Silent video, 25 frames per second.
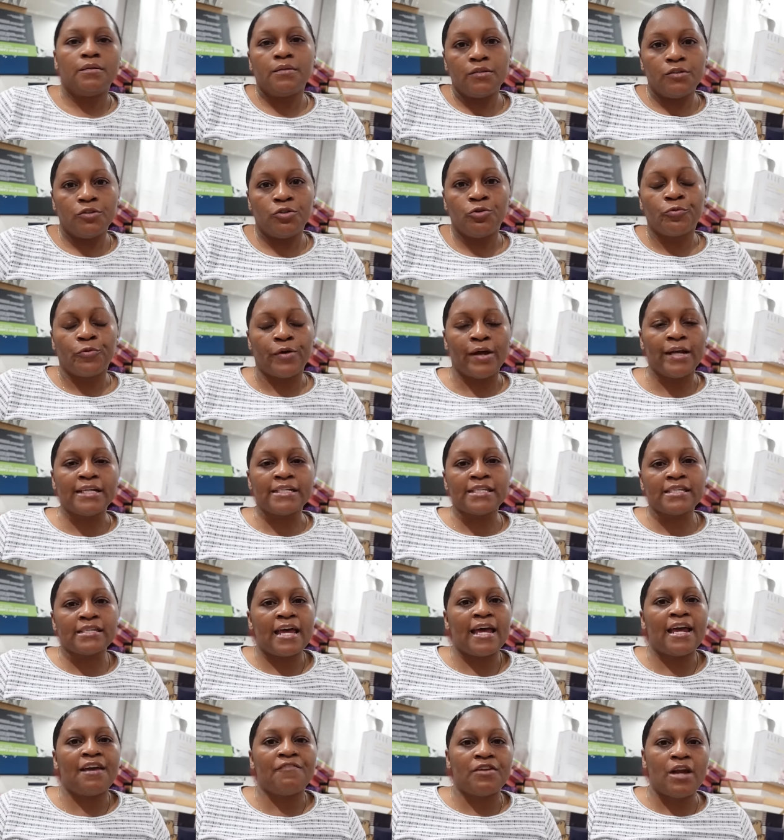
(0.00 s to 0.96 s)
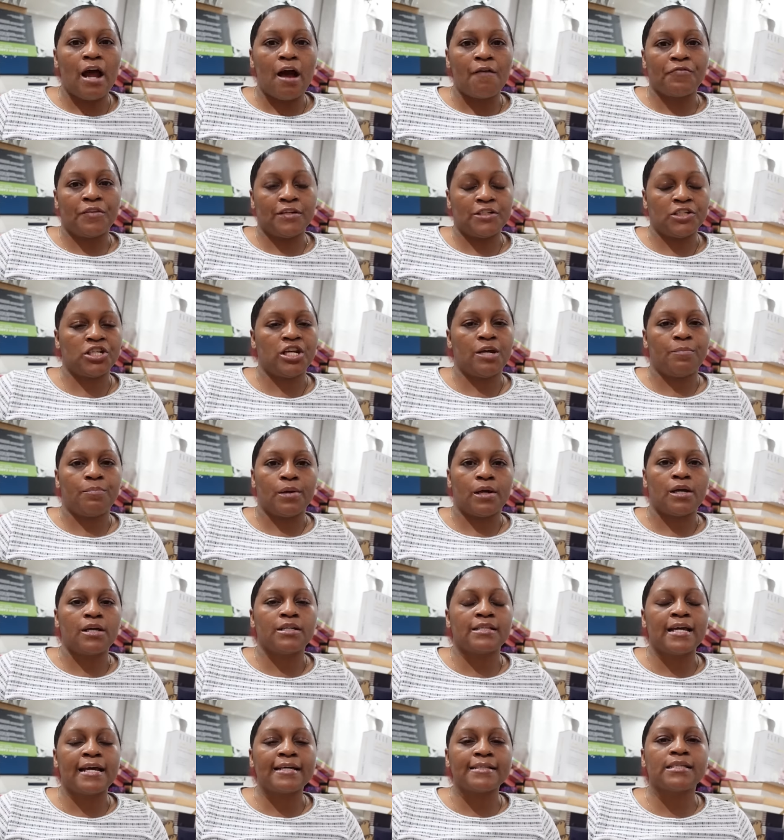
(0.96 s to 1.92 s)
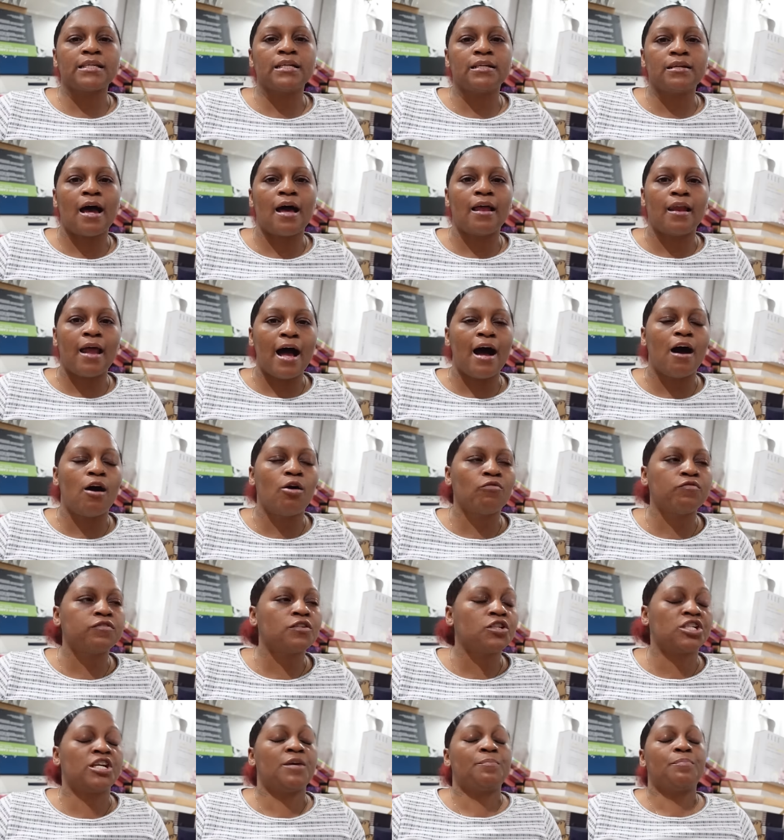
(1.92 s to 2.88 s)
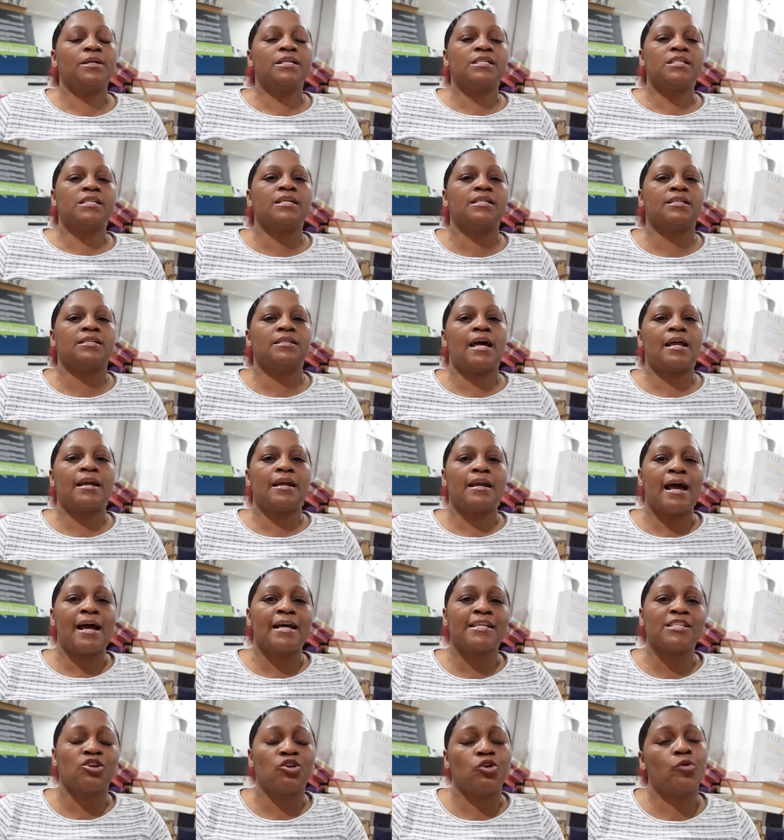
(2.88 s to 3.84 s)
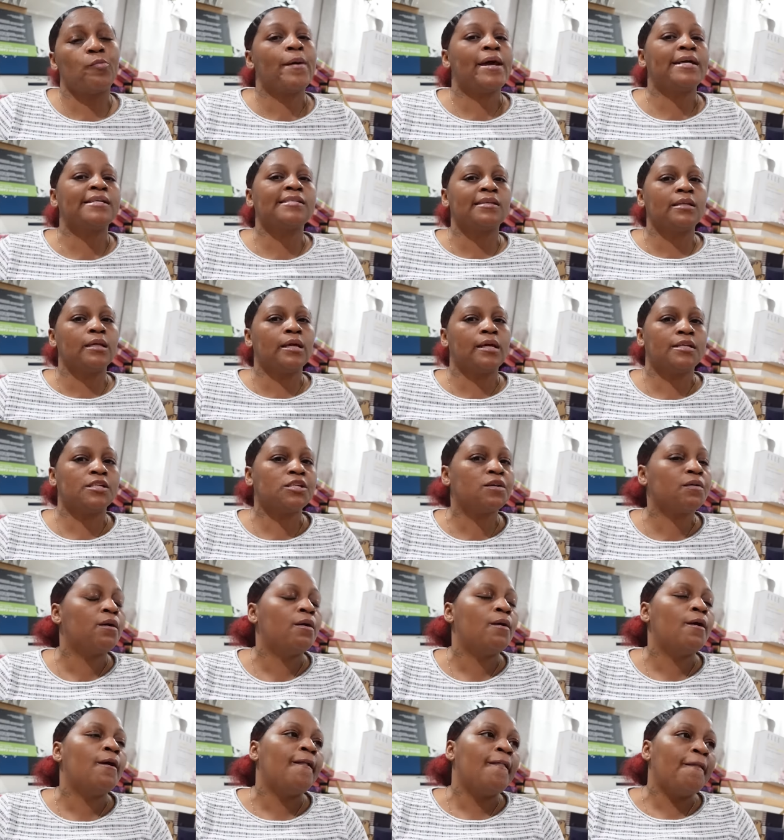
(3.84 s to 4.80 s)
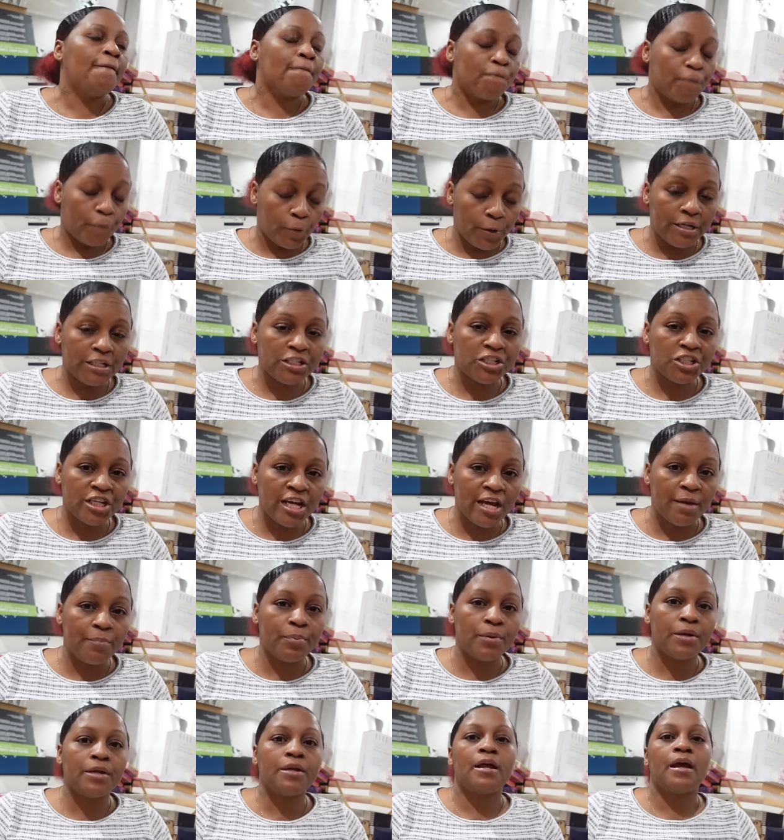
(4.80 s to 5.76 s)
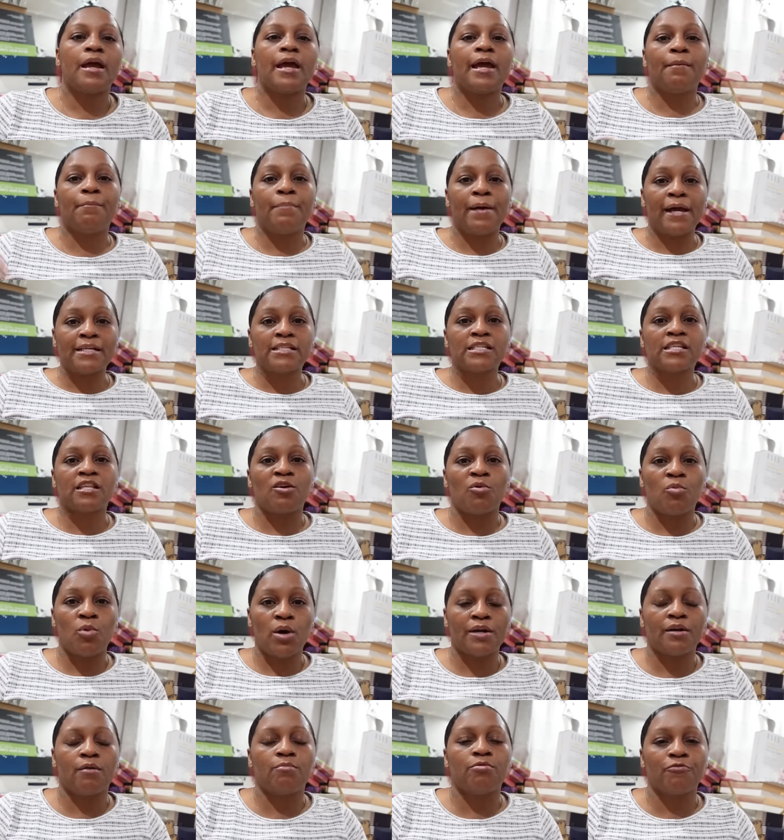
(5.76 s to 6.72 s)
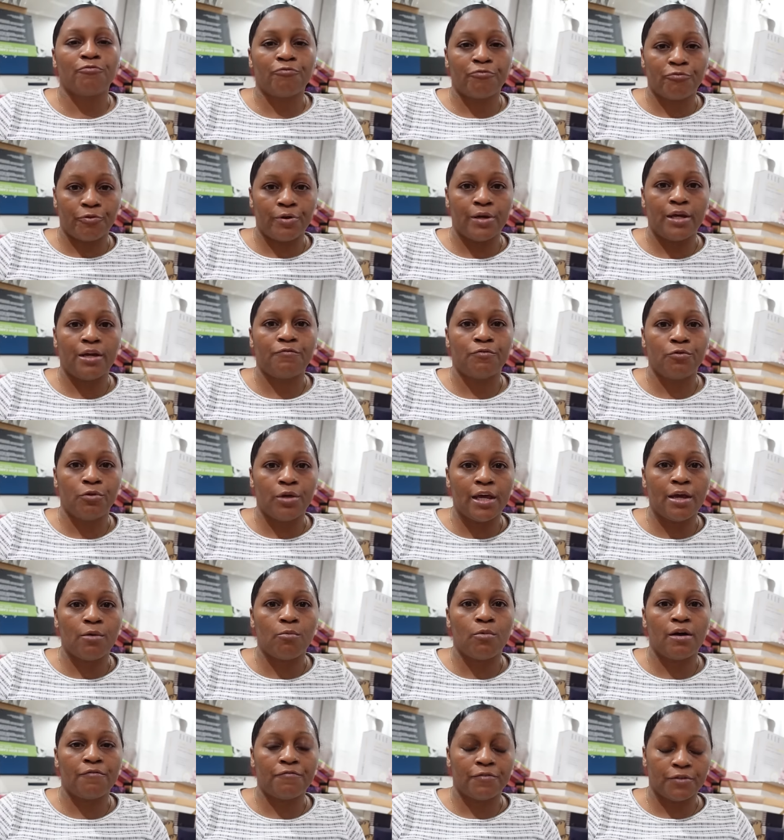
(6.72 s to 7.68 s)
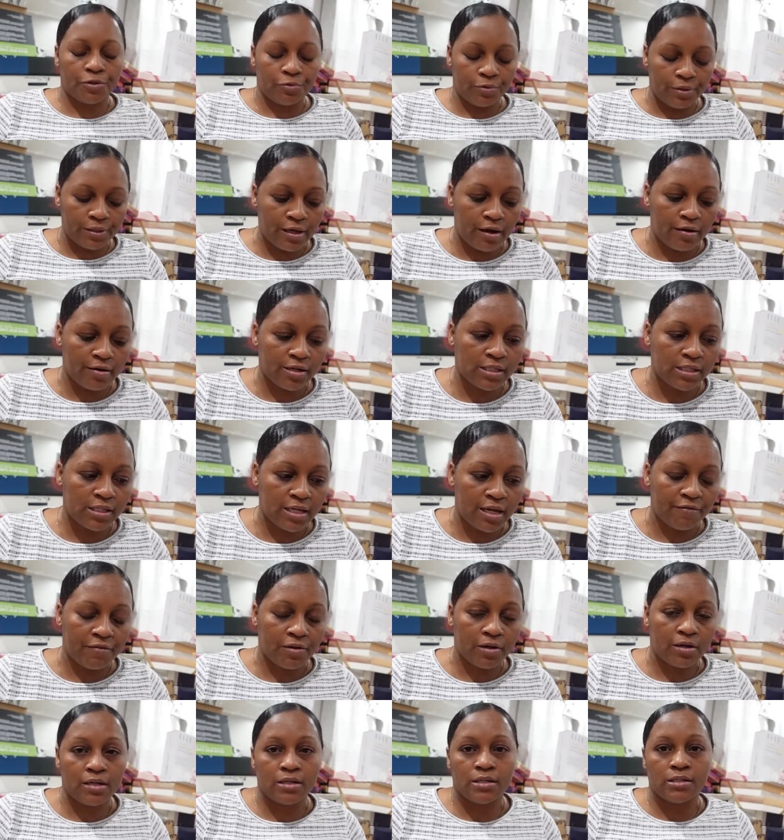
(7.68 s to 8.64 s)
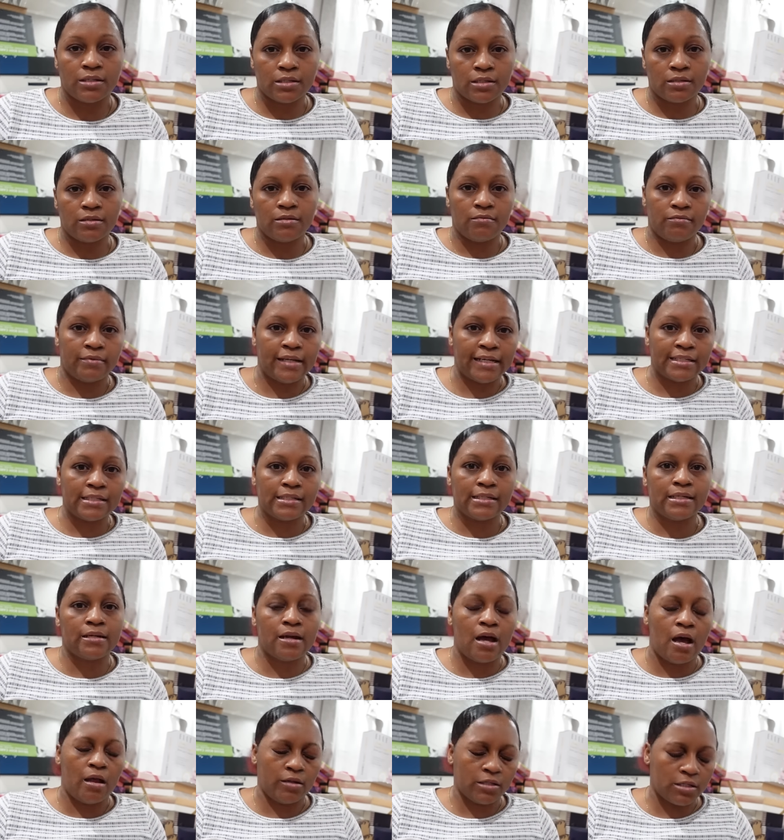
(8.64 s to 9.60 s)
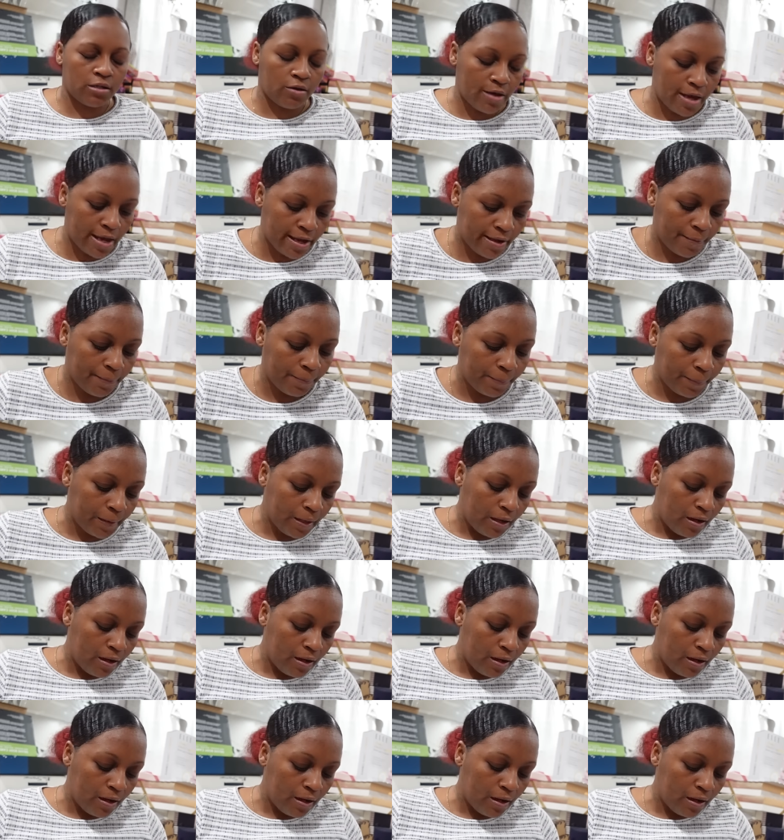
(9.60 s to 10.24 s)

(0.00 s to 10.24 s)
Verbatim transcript: you are really saving off the shipping because that $10 off shipping is $6.99. So you basically get free shipping and basically one of them free if you get one for $337 because that's $10, okay?